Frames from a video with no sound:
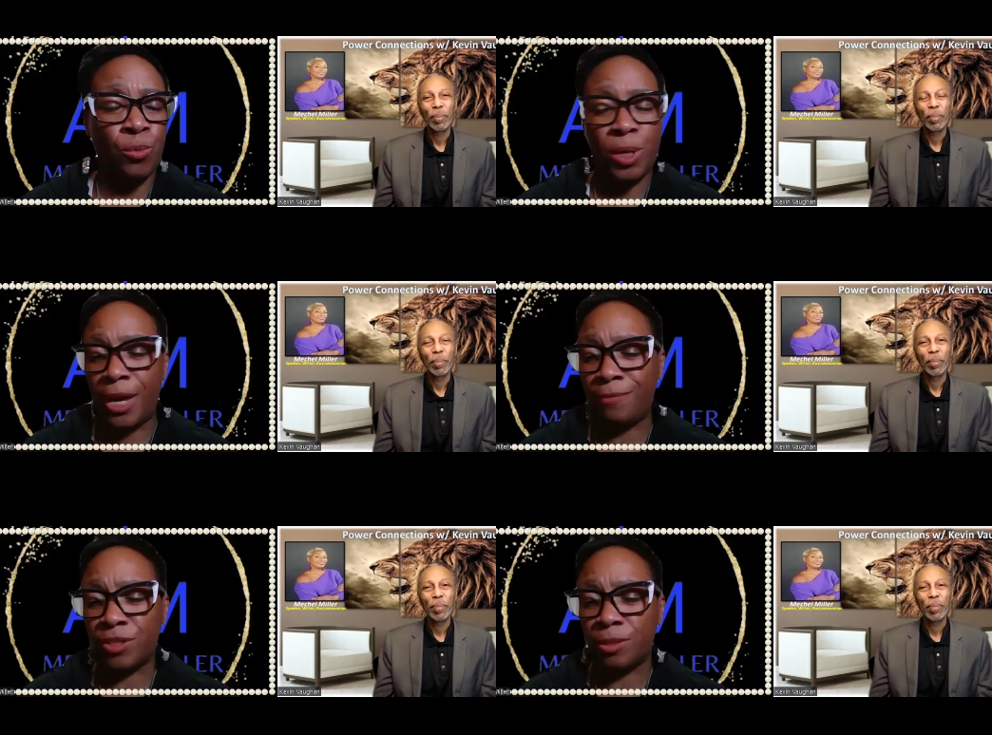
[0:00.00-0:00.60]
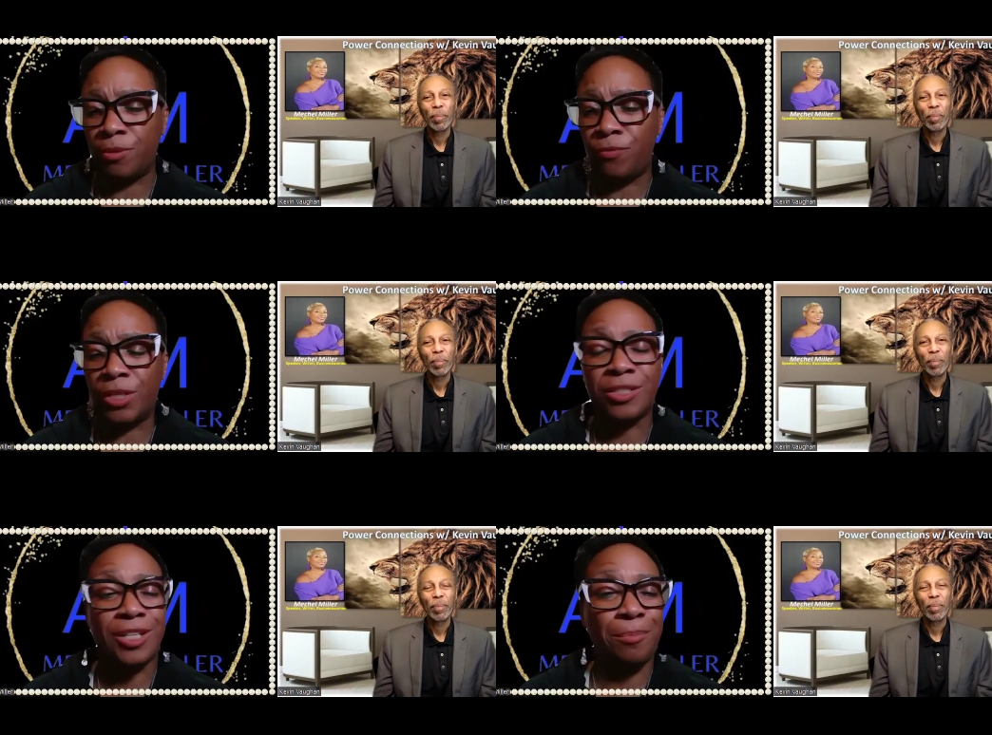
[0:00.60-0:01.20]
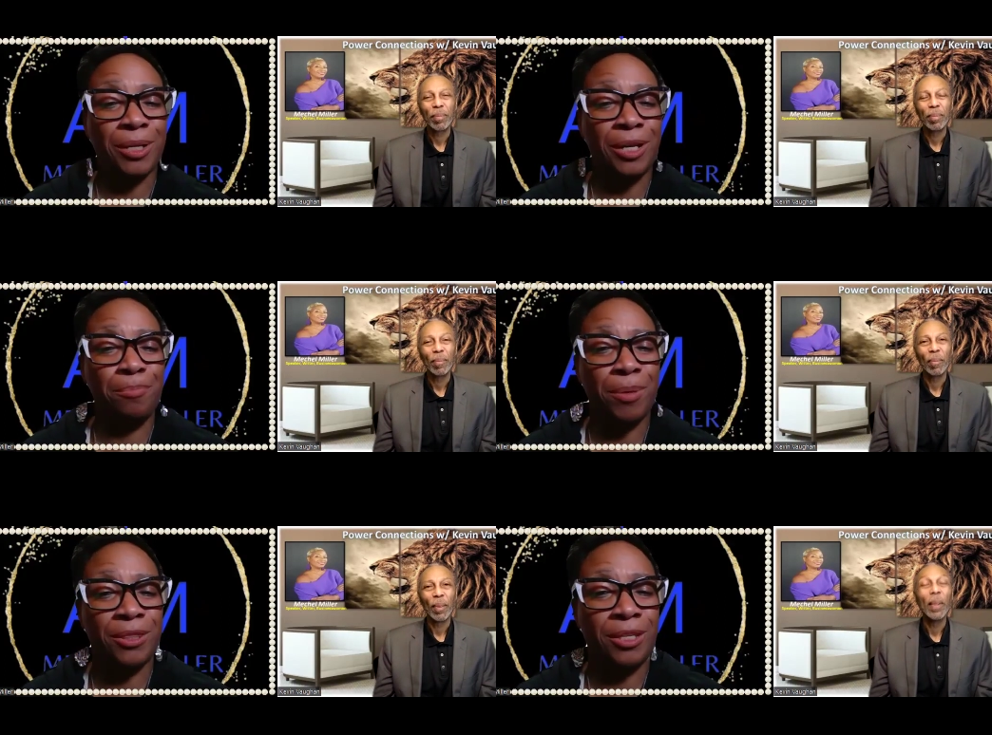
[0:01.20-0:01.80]
Speaker 1: We have some events coming
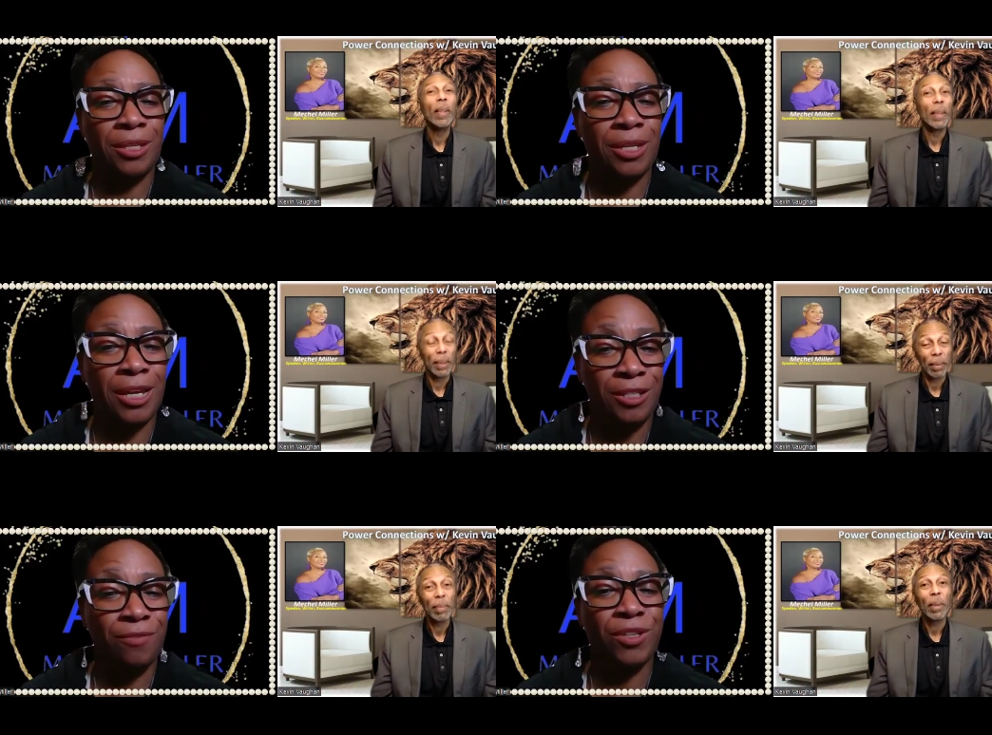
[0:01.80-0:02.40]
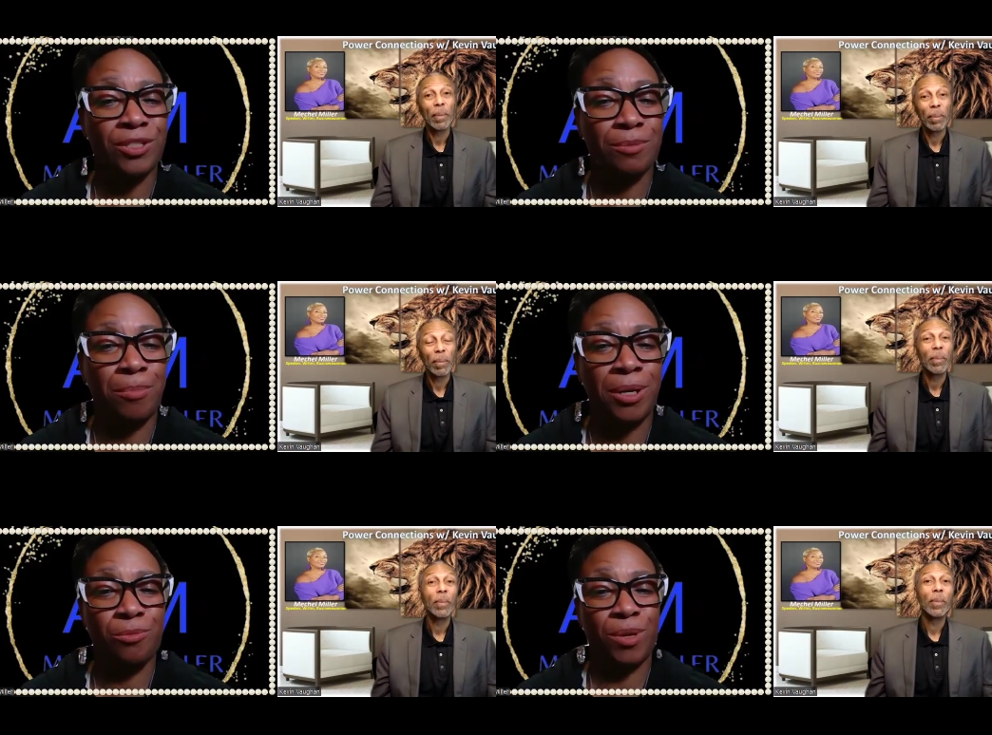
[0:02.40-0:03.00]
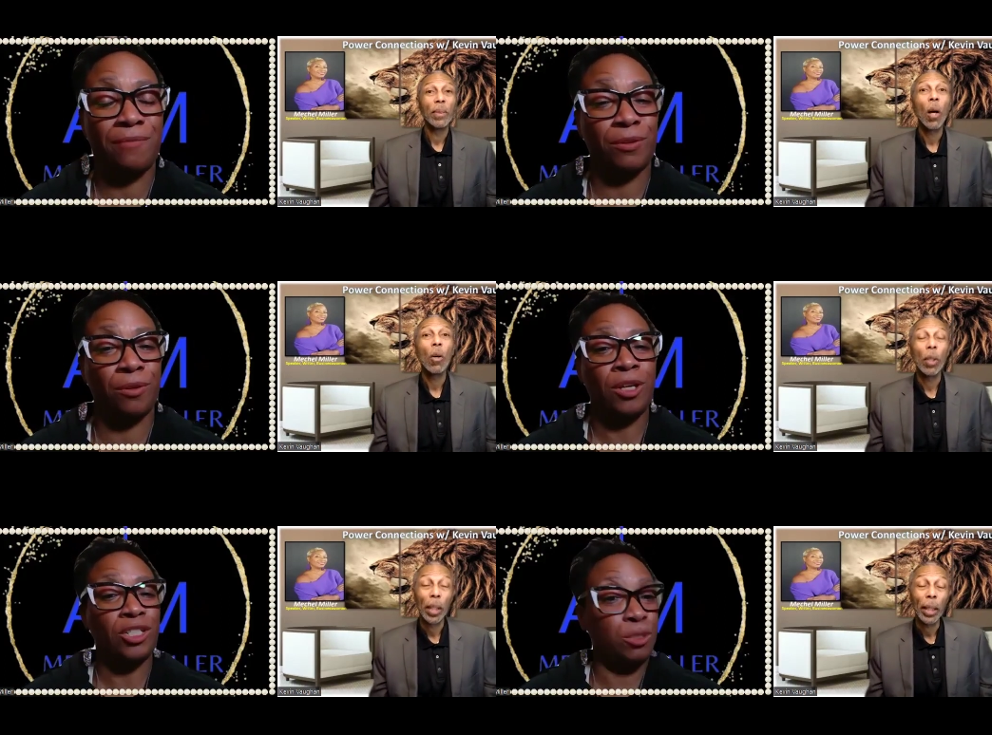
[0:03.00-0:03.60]
up at the end of this month. We have a
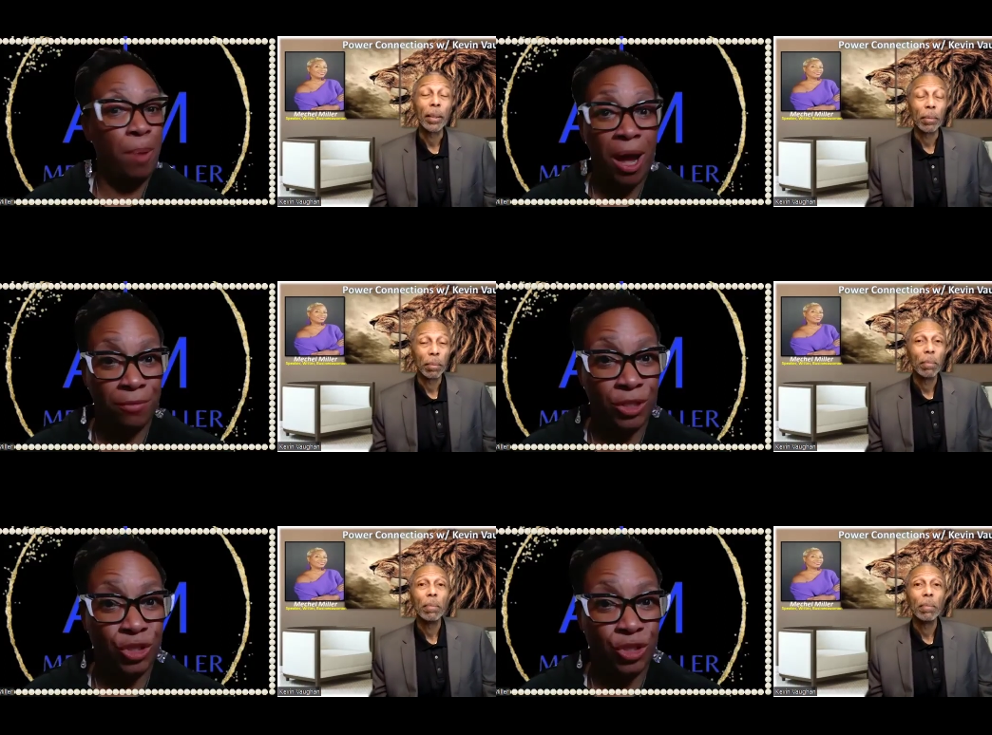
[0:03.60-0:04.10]
oh, spa wow.